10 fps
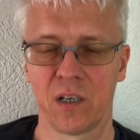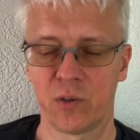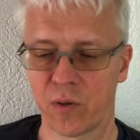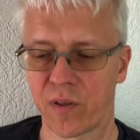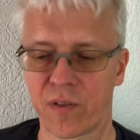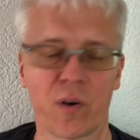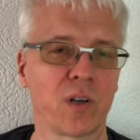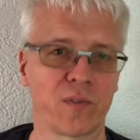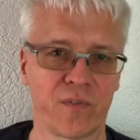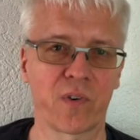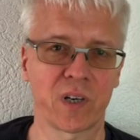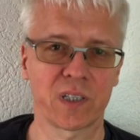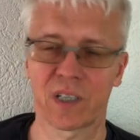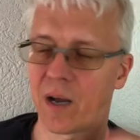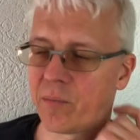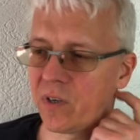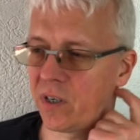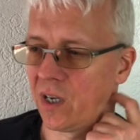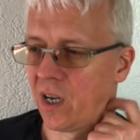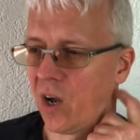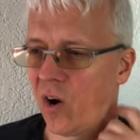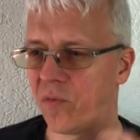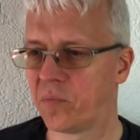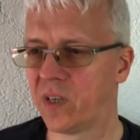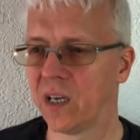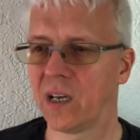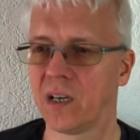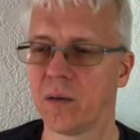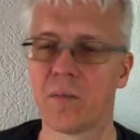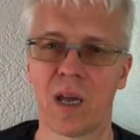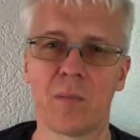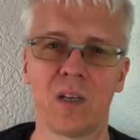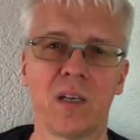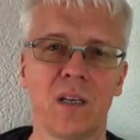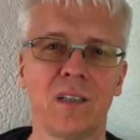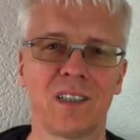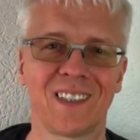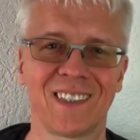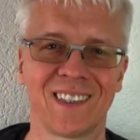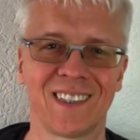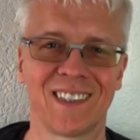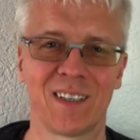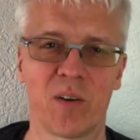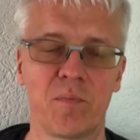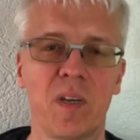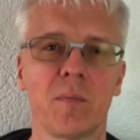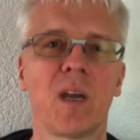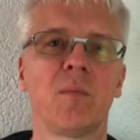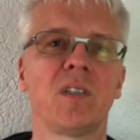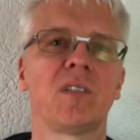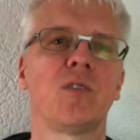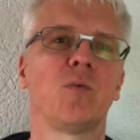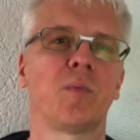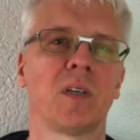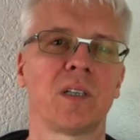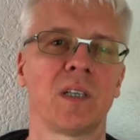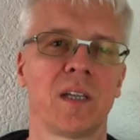To the thought, for example, of being maybe an idiot, of being maybe stupid.